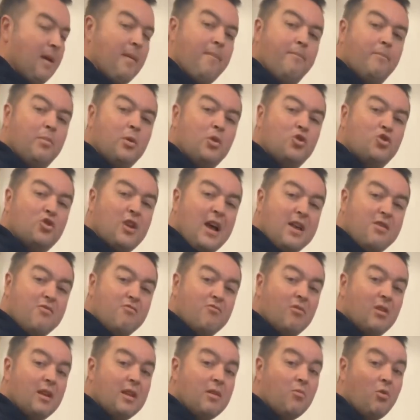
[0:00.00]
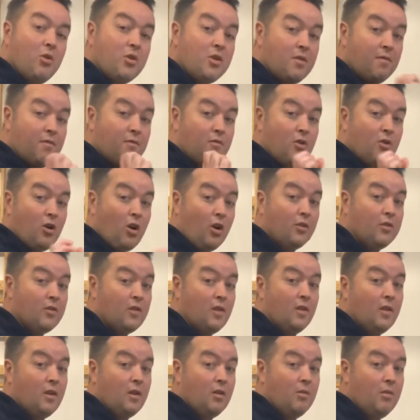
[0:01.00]
But generally what you've got
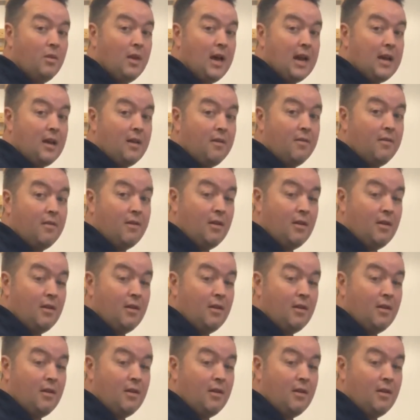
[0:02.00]
to do then,